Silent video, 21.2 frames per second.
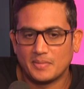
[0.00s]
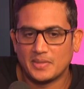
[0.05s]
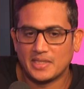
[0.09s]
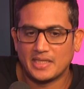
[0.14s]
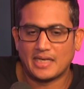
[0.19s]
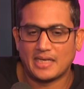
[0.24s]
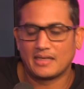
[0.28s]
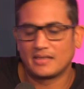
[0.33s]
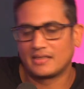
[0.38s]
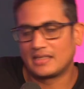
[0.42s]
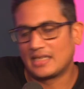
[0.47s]

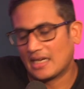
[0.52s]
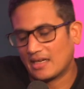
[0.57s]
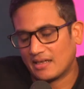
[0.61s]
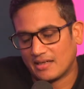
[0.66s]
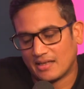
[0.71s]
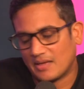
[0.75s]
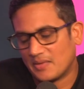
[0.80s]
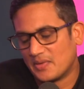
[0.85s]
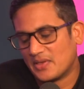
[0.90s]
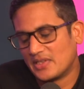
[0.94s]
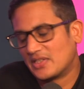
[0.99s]

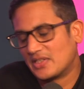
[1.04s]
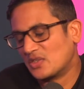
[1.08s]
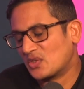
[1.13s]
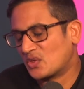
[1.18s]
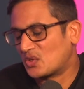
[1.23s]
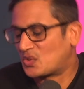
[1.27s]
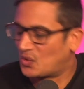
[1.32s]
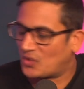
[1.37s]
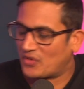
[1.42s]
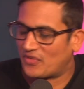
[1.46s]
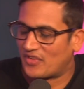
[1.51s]
and this is the
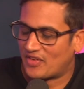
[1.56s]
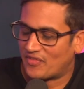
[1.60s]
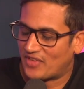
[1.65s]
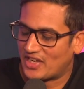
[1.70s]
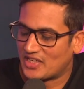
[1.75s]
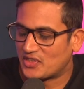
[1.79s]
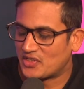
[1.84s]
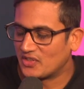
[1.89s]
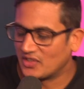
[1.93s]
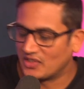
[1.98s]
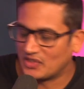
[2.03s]
sort of
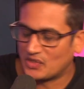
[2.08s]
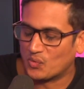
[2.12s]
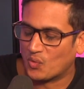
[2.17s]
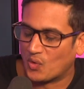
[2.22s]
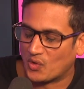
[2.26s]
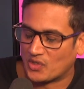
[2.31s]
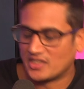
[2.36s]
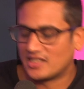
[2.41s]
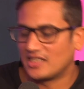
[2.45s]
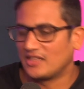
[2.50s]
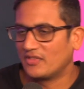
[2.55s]
innovation that you
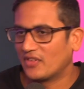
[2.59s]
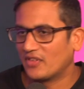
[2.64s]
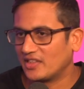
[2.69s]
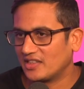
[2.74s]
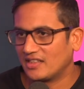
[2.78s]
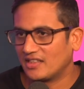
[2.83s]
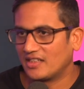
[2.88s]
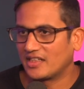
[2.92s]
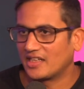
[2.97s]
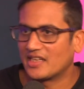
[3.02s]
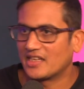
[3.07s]
want to see
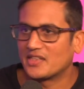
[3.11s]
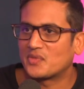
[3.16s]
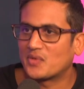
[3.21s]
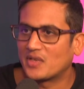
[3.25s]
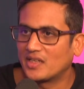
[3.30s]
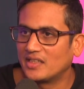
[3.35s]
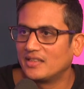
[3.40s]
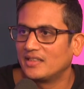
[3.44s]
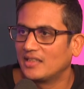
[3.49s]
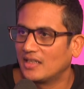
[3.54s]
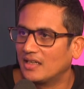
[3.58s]
funded, I guess,
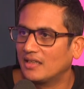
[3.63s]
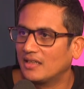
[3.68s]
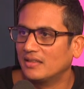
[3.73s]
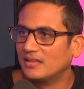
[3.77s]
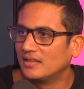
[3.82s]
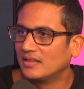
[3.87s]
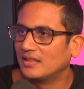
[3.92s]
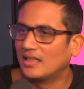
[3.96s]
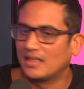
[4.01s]
right? Yeah.